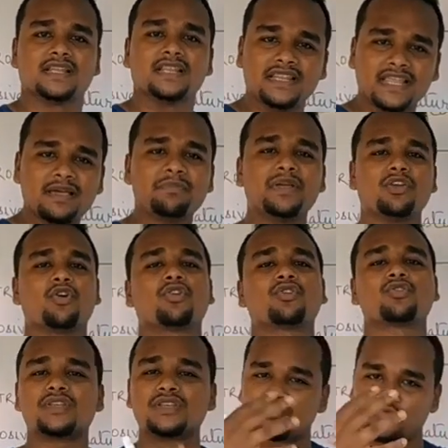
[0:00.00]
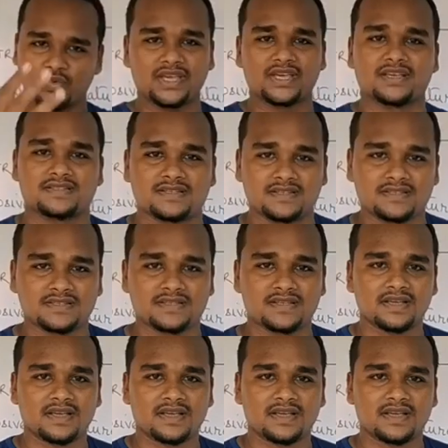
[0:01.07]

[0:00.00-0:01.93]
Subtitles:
they belong to these weak acids.